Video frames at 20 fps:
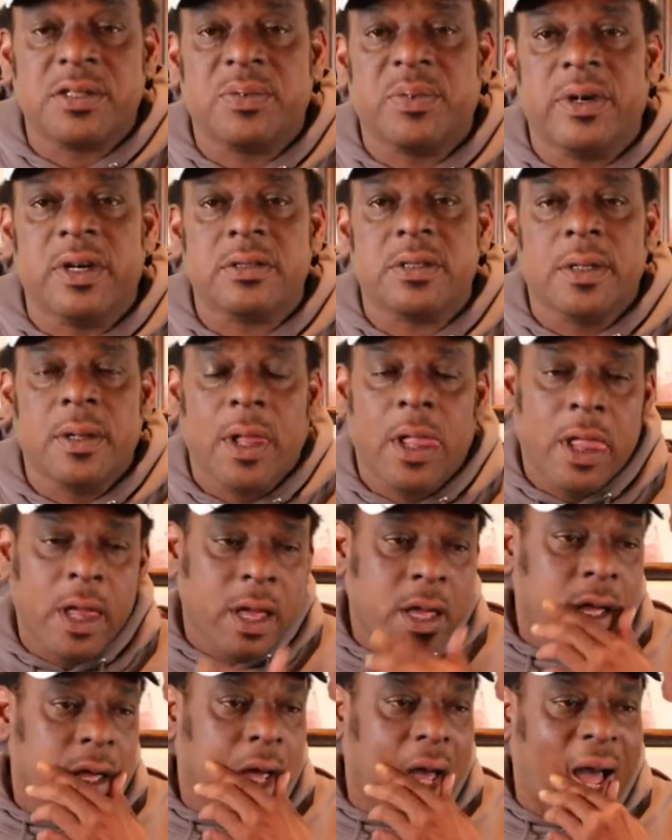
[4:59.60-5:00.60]
Express.
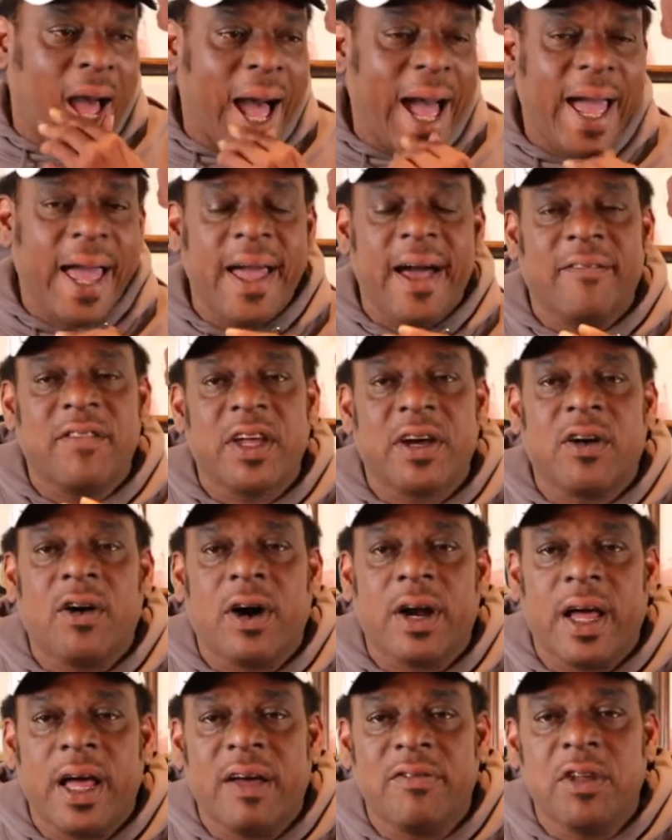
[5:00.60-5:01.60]
I have that
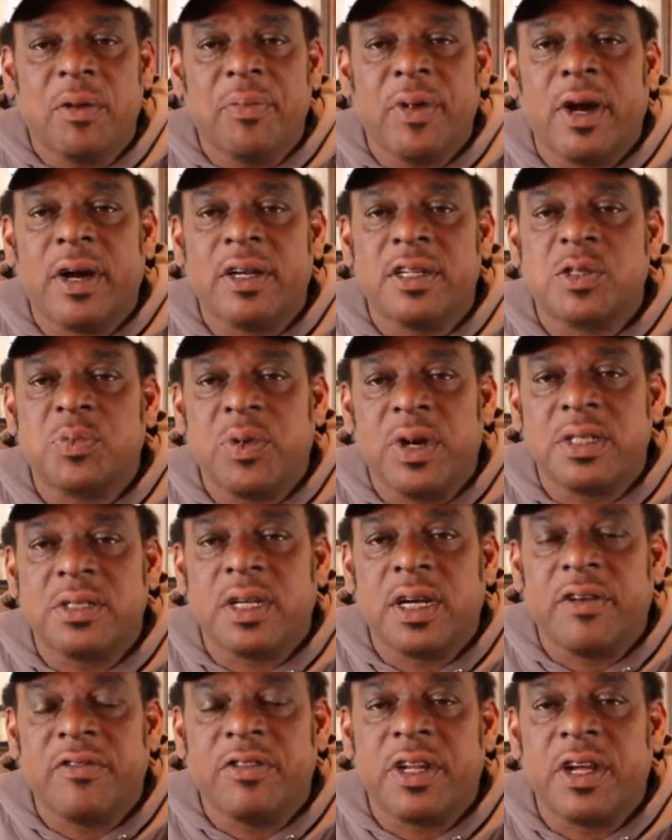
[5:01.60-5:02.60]
card. I have the American
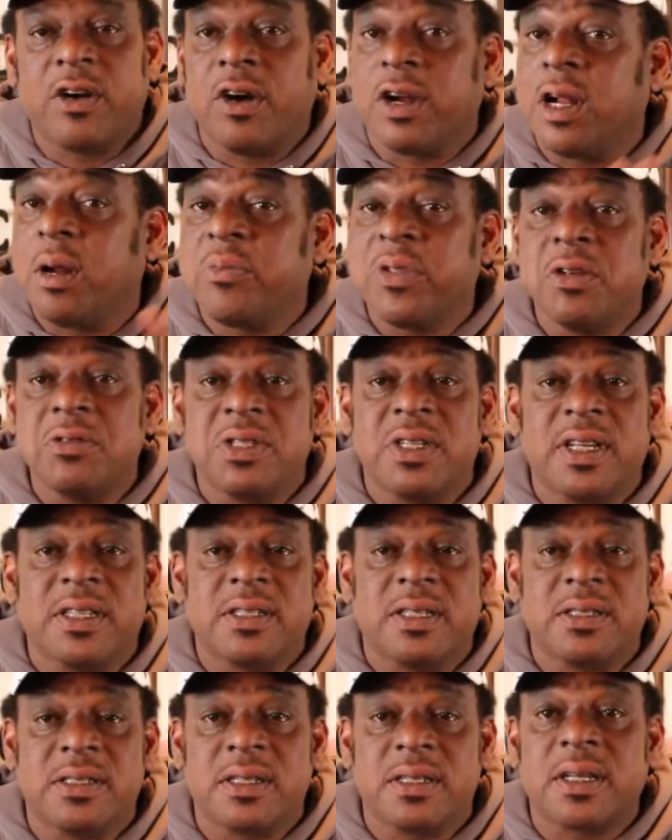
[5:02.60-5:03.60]
Express Everyday Card. I'm using
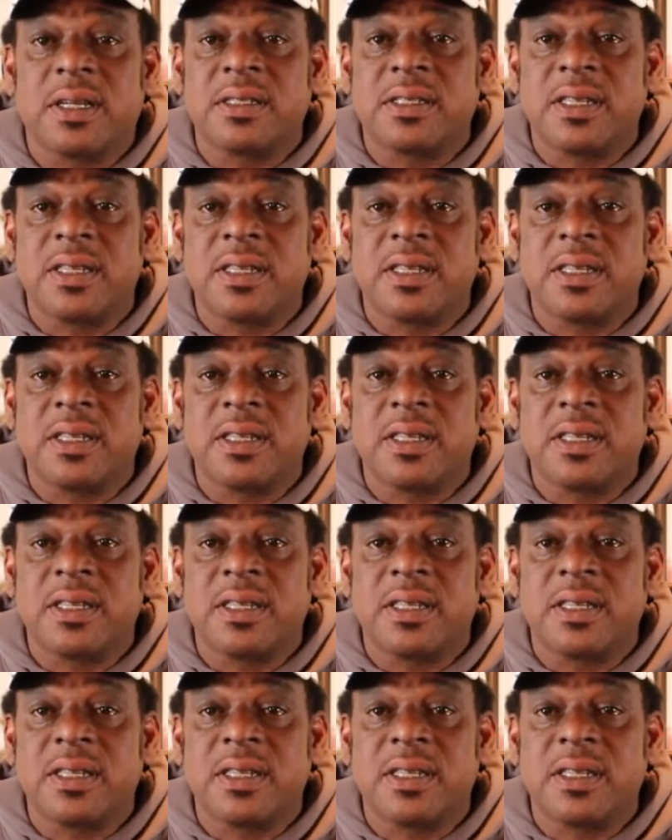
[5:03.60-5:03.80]
this as an